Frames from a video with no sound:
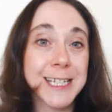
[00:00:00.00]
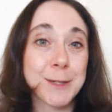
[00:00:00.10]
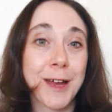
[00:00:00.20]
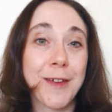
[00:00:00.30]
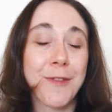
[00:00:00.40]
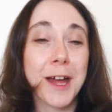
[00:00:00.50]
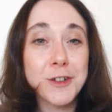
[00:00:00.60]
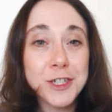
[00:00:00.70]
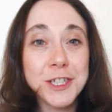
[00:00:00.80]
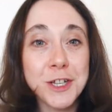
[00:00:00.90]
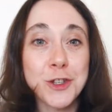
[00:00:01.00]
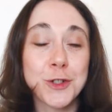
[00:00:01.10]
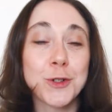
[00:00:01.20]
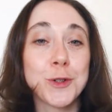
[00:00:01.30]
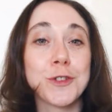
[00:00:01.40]
with, and just
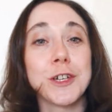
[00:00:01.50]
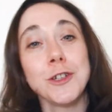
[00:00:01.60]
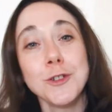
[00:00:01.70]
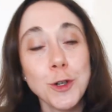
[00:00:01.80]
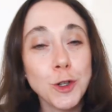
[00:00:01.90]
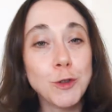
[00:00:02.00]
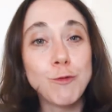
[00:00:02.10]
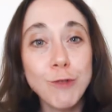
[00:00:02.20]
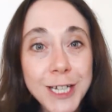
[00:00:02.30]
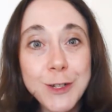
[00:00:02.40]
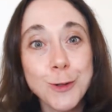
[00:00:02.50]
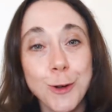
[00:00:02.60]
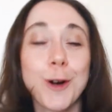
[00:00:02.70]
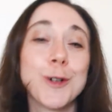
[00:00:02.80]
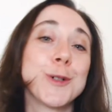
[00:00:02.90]
ensure that you reach your
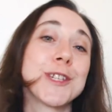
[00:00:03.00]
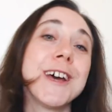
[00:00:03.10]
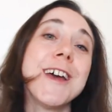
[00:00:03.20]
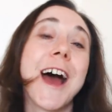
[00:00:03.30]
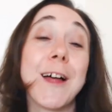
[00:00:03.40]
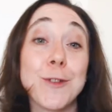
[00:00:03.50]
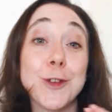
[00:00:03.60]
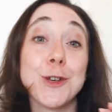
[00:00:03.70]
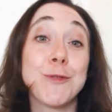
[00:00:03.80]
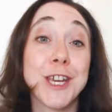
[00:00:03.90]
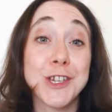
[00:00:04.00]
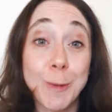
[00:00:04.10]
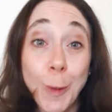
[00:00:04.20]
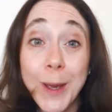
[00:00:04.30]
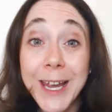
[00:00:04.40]
goals and that you reach
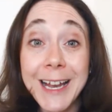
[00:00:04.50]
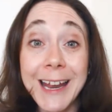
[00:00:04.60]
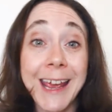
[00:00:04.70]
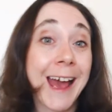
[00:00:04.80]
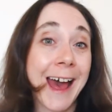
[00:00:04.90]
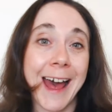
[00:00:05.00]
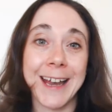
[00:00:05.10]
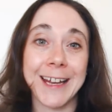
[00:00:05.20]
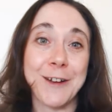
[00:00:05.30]
them quickly and in a